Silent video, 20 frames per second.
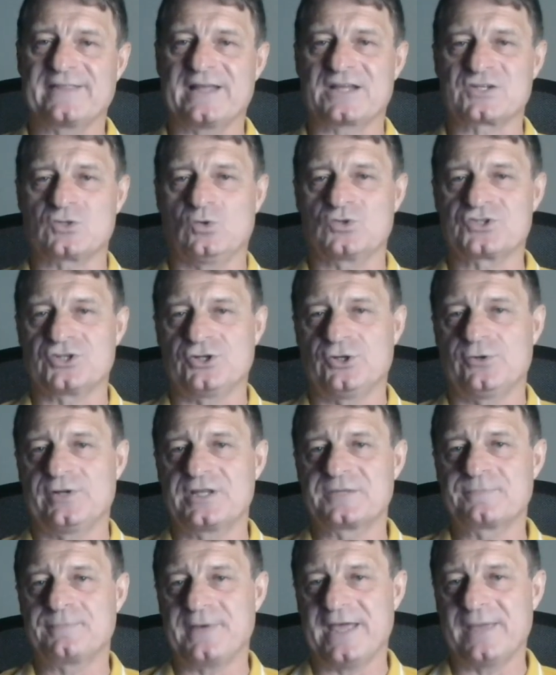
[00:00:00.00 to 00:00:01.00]
That's also known
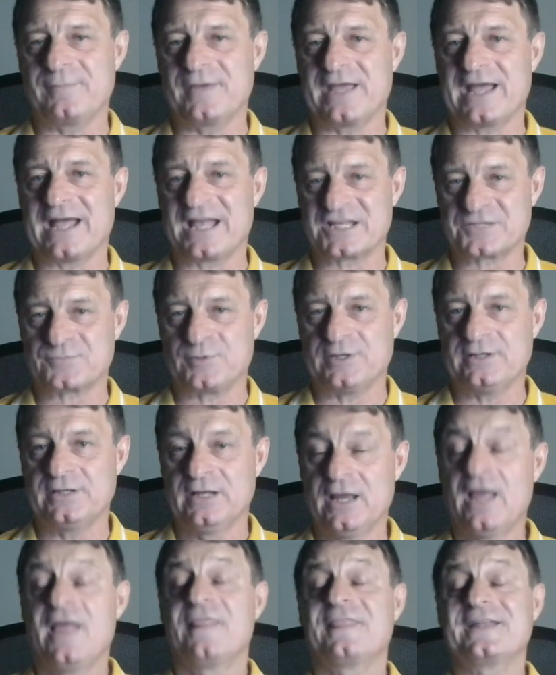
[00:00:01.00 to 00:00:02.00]
as baby aspirin.